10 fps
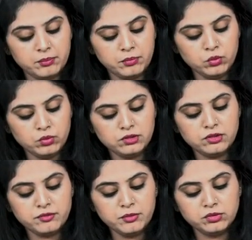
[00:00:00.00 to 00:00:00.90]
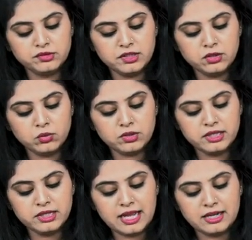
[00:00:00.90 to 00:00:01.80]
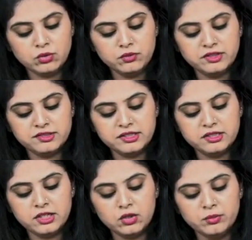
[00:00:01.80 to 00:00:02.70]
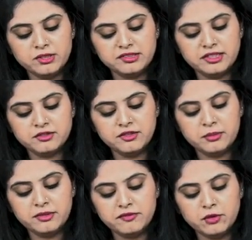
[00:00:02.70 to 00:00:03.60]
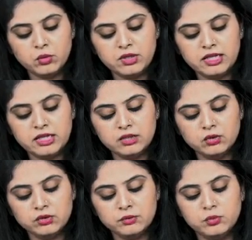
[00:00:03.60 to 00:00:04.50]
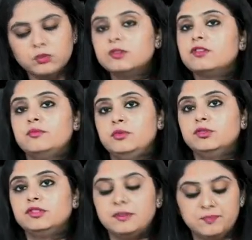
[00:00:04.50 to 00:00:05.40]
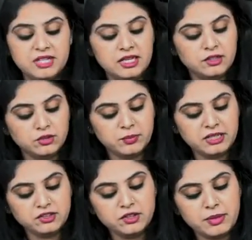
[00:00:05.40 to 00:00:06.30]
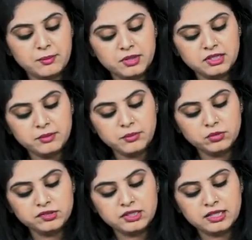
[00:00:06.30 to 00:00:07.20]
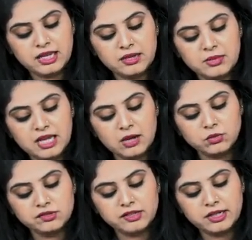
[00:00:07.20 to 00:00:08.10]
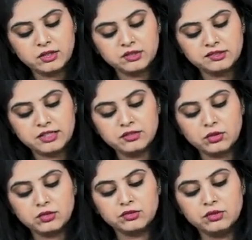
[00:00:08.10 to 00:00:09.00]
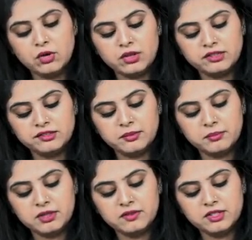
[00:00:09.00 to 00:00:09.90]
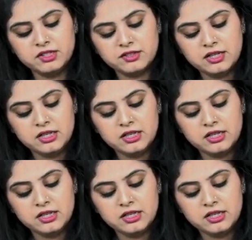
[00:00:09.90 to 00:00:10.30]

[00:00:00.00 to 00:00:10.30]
are pools of mucin noted, and you will see the tumor cells will be floating in those pools of mucin. So please remember, the mucin can be outside the cells also, or in simpler words,